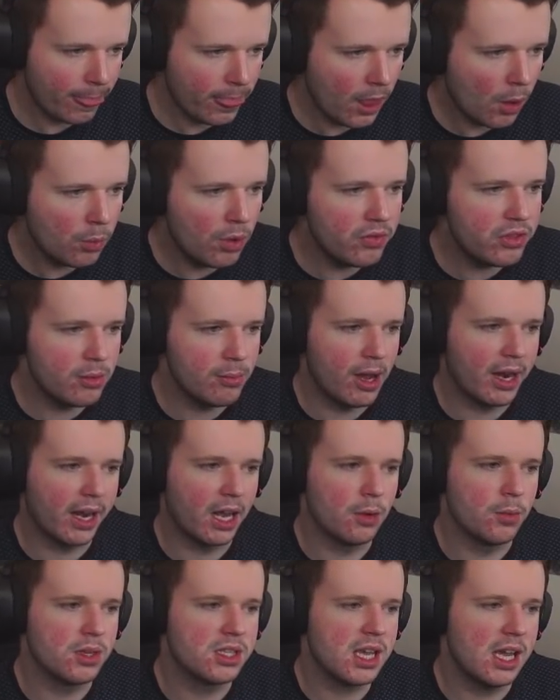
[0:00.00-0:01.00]
with the Mane,
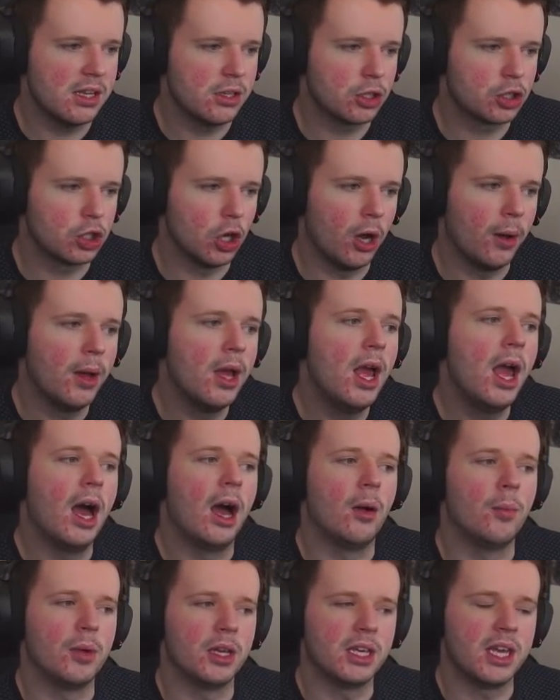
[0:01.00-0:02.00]
we take the shot and
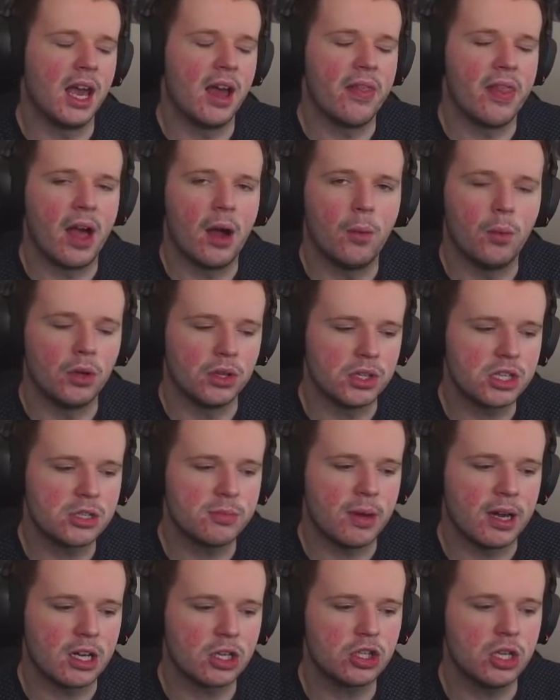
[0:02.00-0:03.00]
we get that one
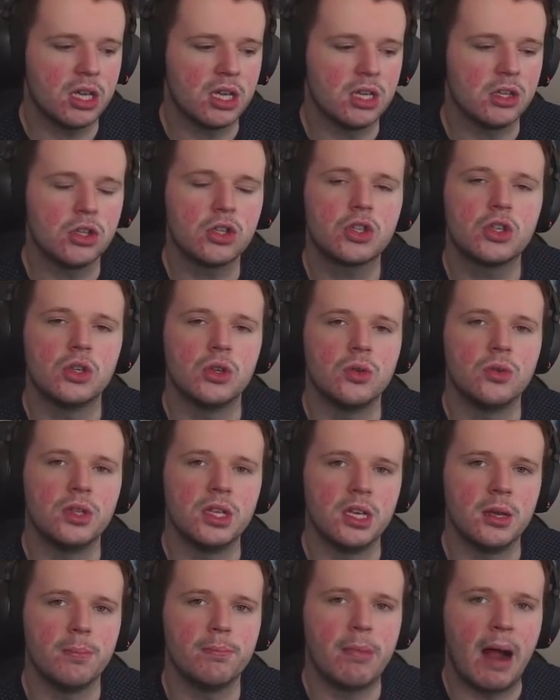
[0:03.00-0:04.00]
smashed into
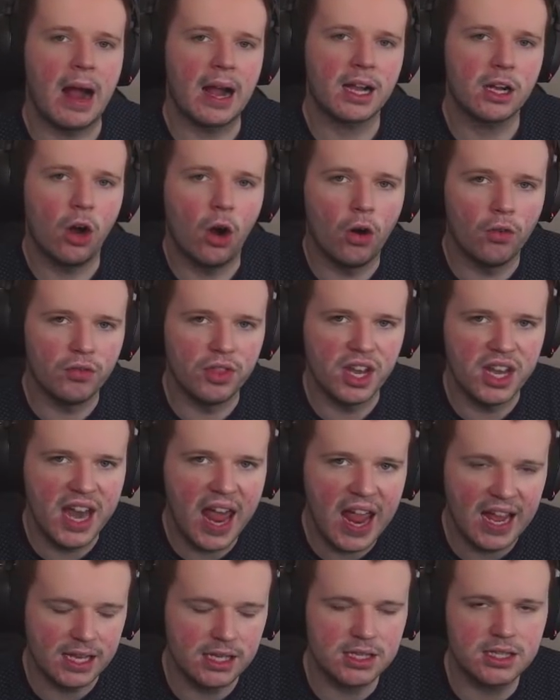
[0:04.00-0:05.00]
the back of the
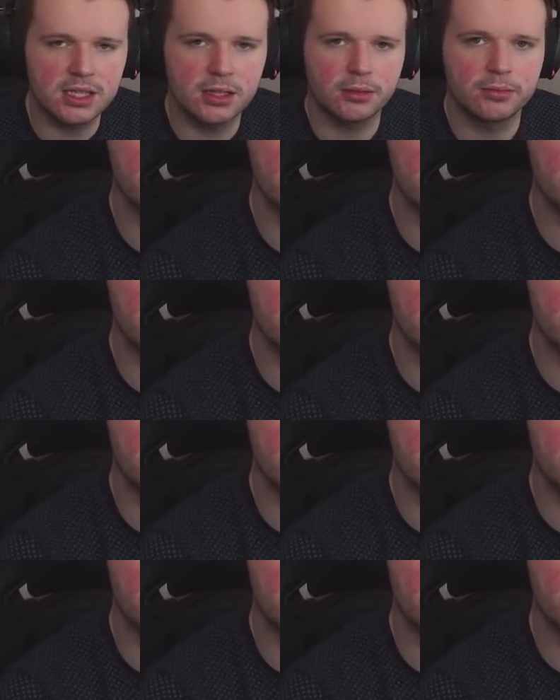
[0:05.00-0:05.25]
net.